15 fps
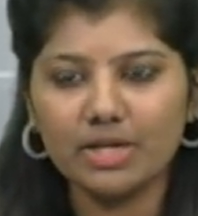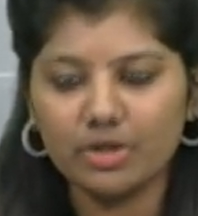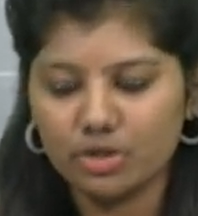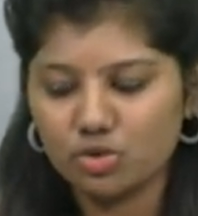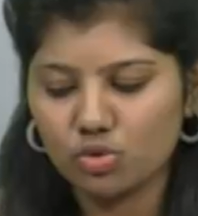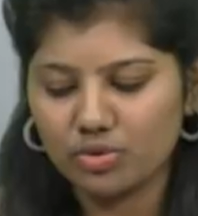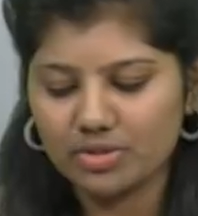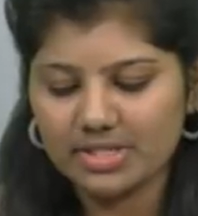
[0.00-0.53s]

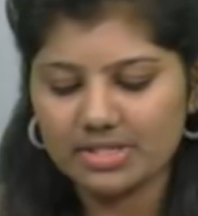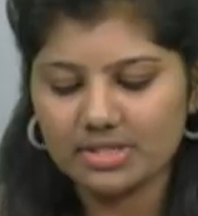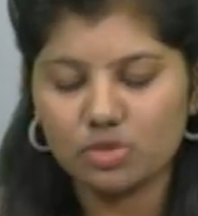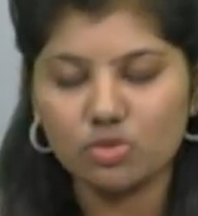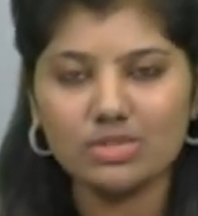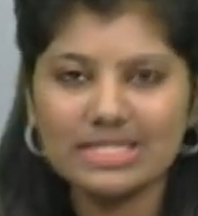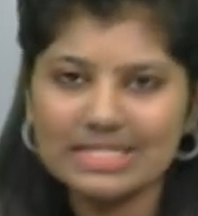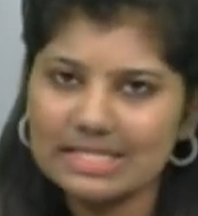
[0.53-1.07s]
resources
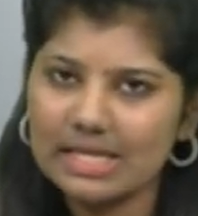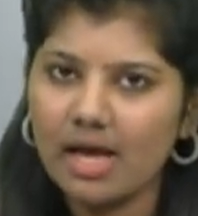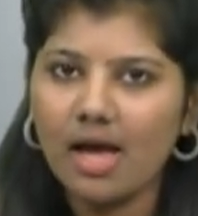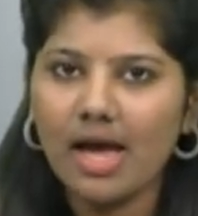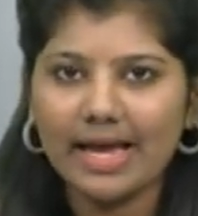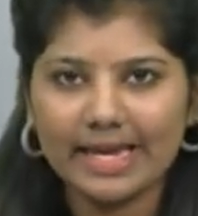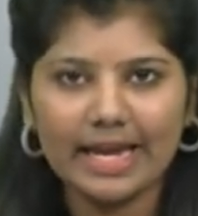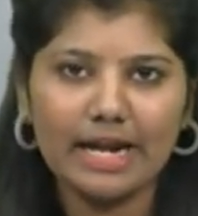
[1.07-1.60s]
to this
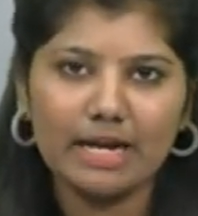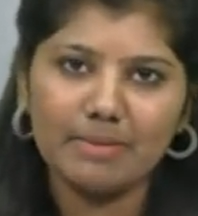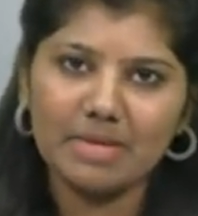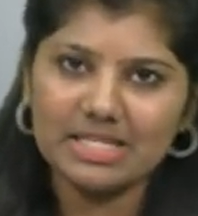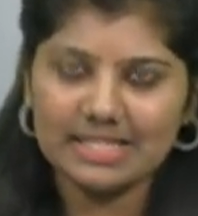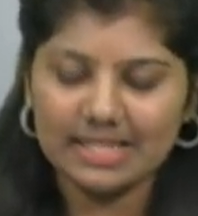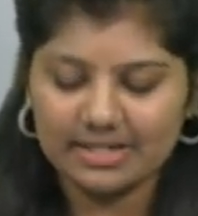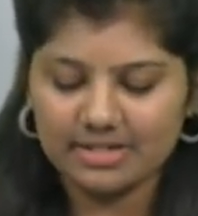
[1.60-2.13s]

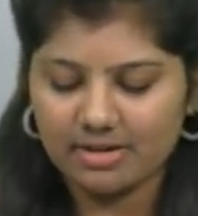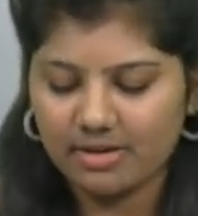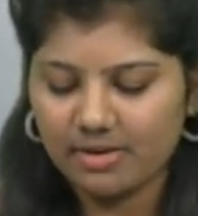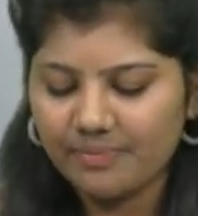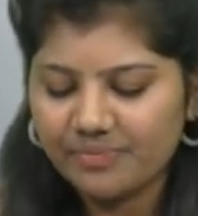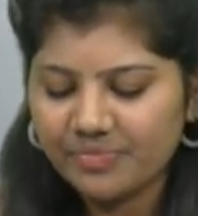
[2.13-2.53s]
academic sector.